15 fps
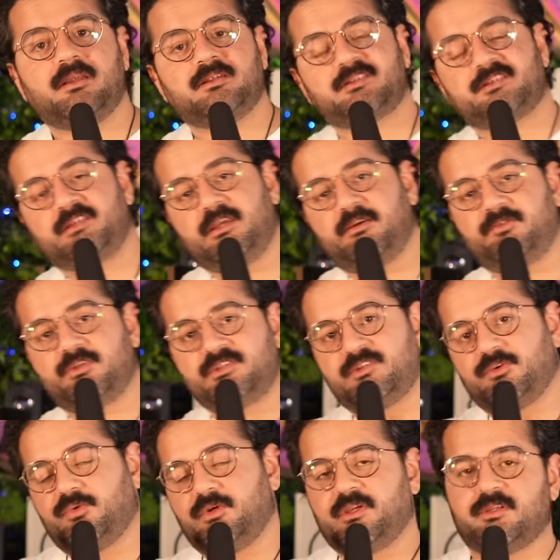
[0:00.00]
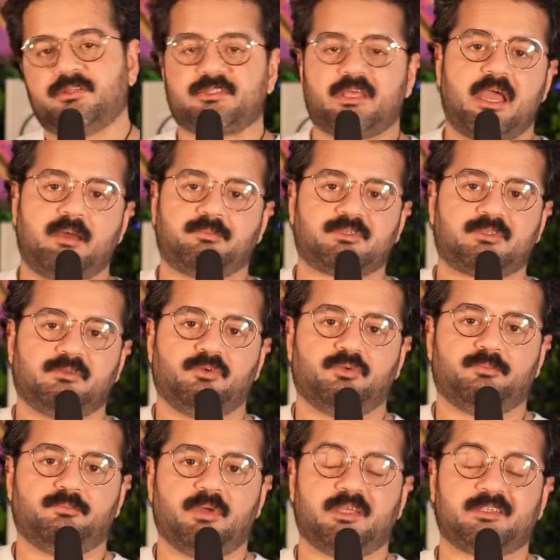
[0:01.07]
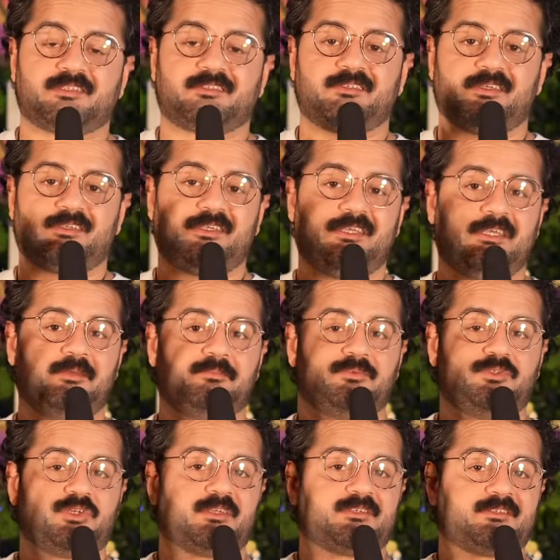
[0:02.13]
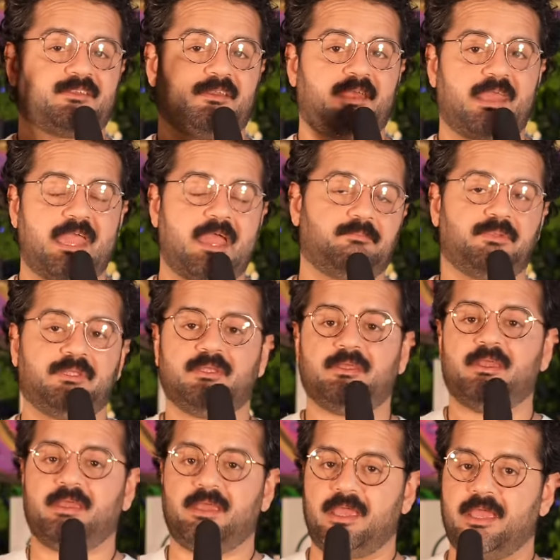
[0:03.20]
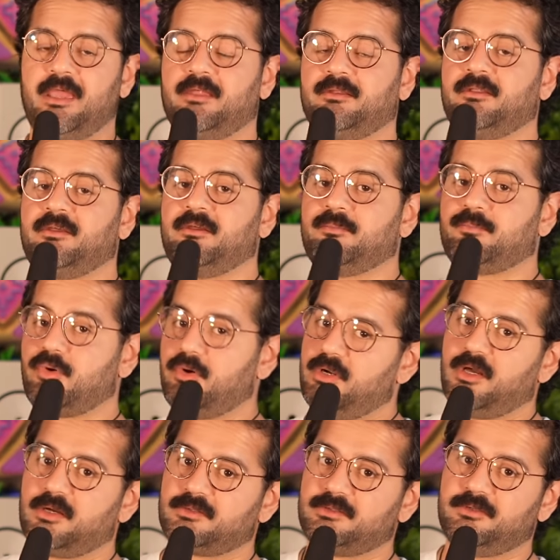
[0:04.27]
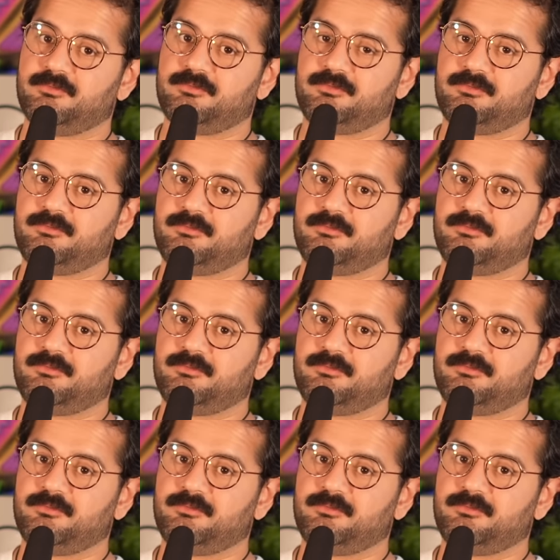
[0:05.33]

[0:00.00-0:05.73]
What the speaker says: And Steve is doing his absolute best to keep Justin happy and productive.